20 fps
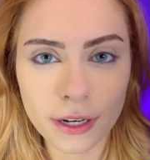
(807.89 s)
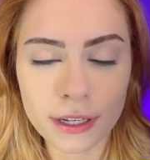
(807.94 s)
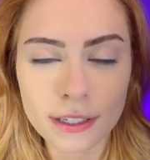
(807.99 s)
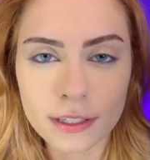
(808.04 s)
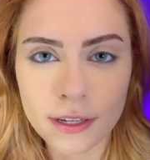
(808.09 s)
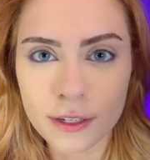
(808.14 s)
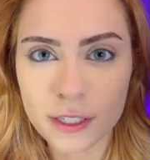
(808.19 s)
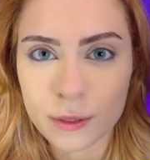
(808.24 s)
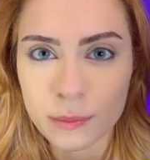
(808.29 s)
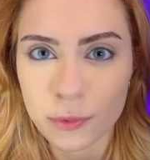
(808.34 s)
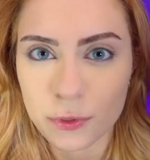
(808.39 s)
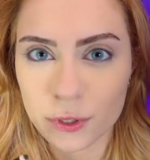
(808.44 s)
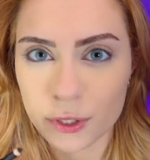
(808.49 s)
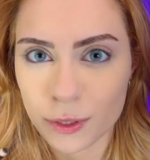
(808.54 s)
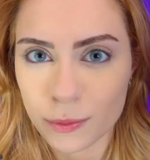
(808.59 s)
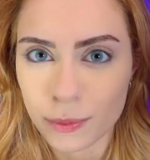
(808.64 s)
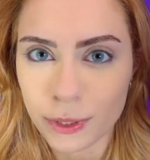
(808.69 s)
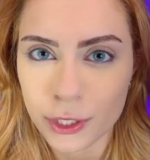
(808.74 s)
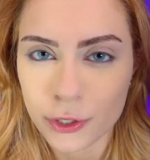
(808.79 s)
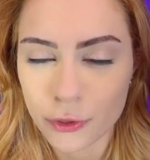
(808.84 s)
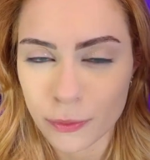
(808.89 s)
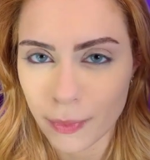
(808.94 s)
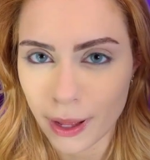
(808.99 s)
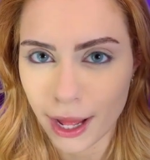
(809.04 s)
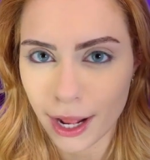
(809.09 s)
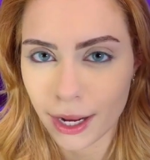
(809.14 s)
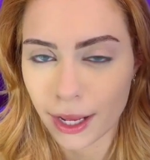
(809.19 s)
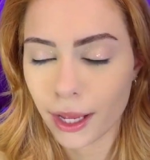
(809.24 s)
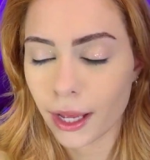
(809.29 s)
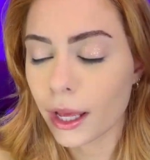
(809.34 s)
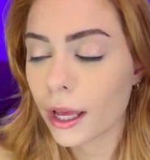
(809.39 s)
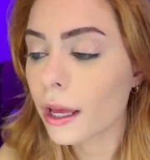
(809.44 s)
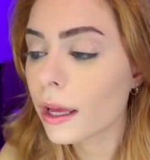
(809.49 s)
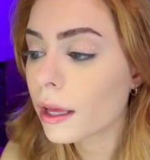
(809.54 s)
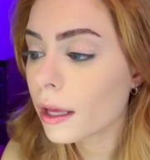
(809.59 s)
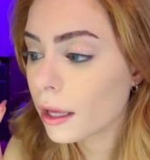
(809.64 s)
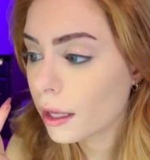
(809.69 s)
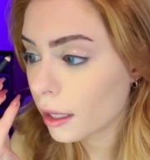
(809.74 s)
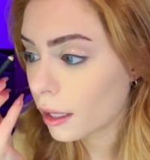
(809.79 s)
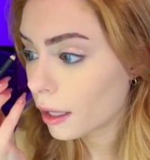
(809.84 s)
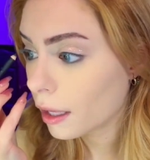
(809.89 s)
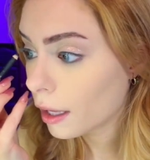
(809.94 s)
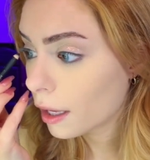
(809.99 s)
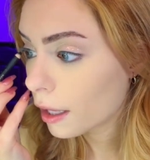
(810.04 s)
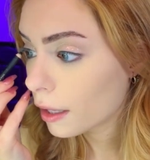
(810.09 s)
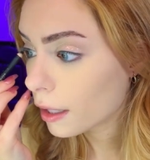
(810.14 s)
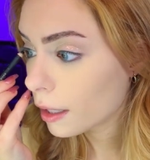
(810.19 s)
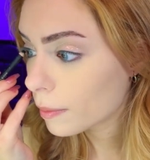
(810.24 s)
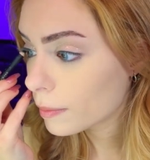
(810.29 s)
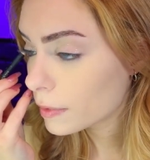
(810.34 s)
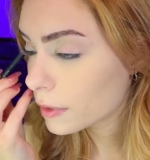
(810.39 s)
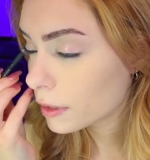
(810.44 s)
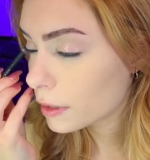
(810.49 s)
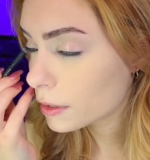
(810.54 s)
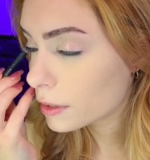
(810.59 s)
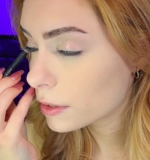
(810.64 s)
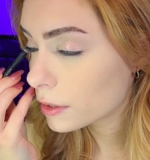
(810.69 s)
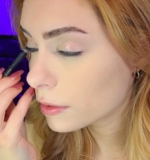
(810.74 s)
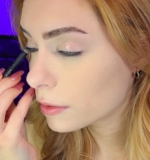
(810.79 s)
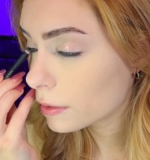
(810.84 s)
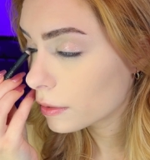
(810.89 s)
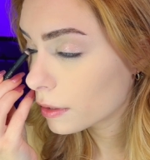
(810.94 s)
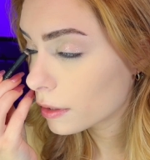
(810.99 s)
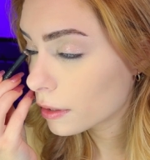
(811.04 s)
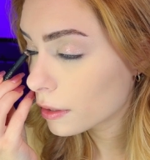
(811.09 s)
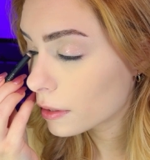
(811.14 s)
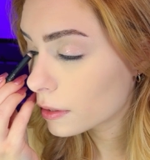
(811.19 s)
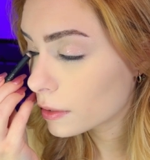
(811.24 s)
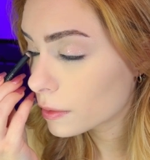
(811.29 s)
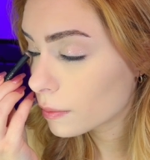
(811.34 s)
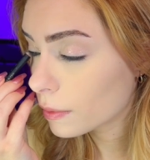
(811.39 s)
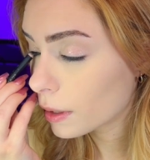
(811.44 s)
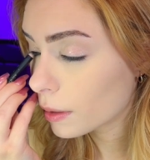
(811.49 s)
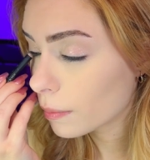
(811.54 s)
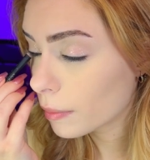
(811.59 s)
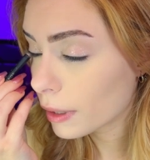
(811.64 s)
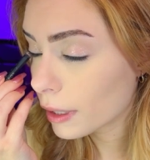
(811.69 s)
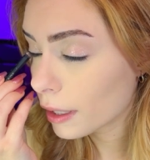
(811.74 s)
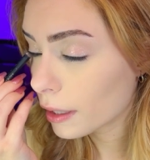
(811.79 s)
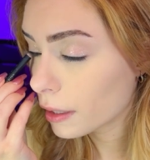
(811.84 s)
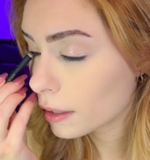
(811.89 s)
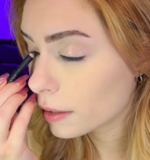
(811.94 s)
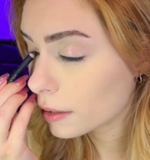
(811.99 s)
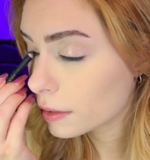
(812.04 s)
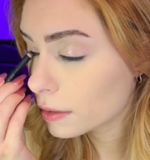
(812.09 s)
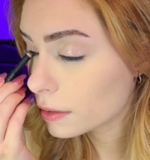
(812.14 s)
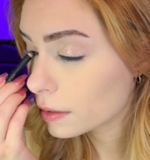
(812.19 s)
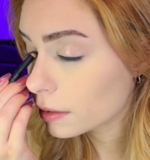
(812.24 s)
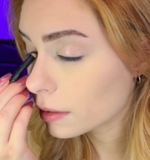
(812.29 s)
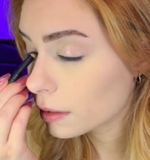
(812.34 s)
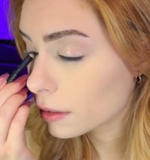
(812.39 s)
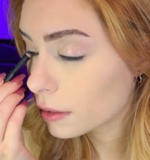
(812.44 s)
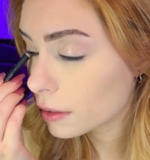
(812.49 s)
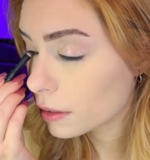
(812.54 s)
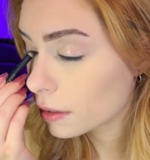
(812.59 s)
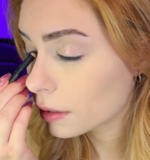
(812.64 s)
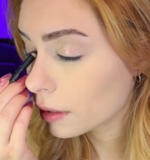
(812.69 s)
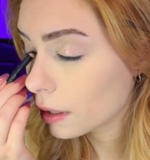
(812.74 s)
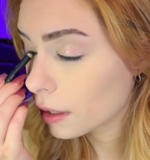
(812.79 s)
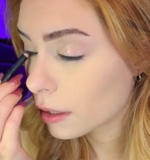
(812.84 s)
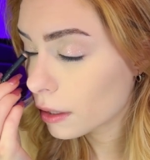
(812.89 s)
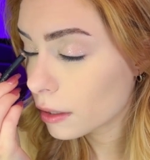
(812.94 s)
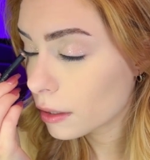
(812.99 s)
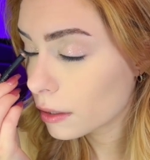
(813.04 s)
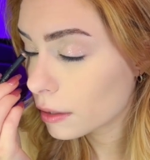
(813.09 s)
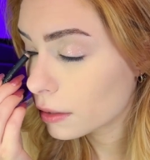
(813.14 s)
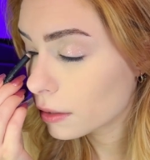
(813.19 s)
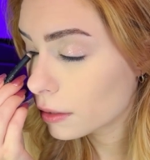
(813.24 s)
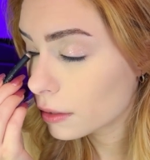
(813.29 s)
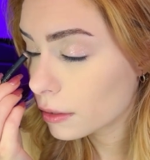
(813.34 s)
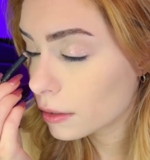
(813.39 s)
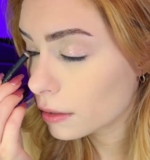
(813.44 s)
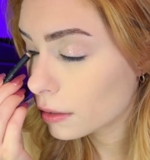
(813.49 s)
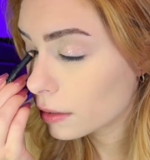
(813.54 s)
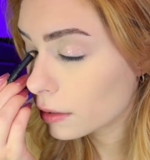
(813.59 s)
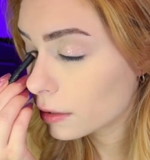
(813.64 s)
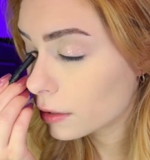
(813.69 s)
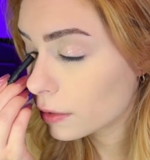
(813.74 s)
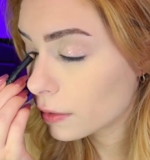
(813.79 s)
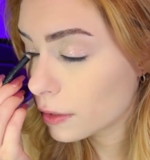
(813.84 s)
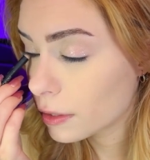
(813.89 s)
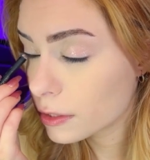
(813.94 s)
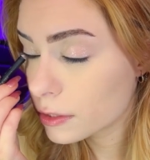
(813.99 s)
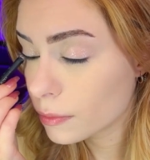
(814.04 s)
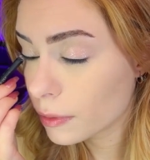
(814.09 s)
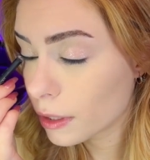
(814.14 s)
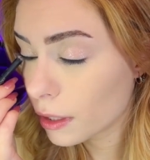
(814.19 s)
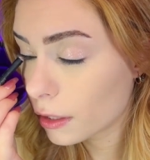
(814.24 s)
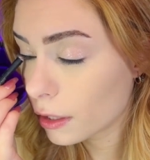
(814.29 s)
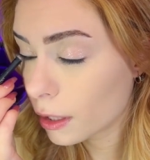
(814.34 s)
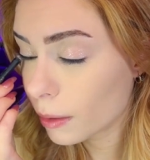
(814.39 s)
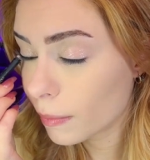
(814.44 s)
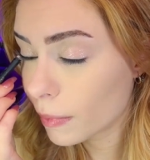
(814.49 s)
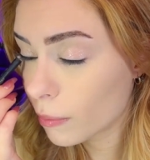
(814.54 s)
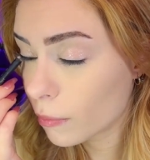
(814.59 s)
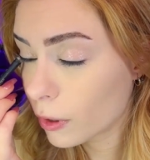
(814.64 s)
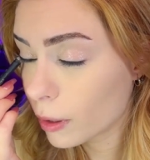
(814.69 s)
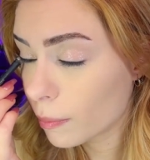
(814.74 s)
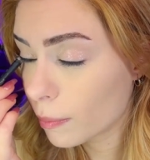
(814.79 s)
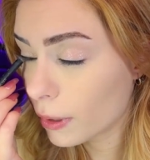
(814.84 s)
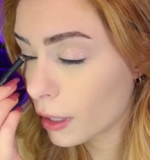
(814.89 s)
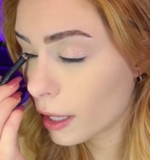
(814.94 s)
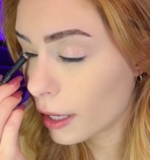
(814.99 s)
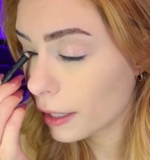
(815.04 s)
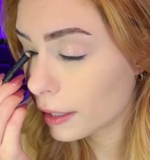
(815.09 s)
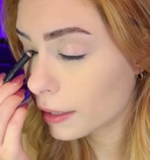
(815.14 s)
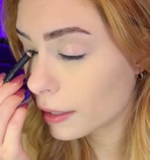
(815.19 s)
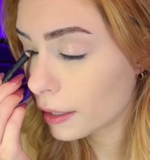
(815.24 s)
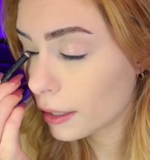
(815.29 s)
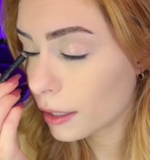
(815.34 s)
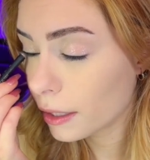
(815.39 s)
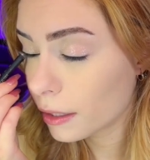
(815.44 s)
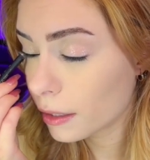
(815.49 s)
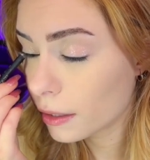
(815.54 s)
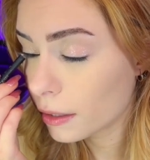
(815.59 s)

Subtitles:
It's not supposed to be dramatic. Then I'm just going to do this one, but I can just do this one a little bit more blindly.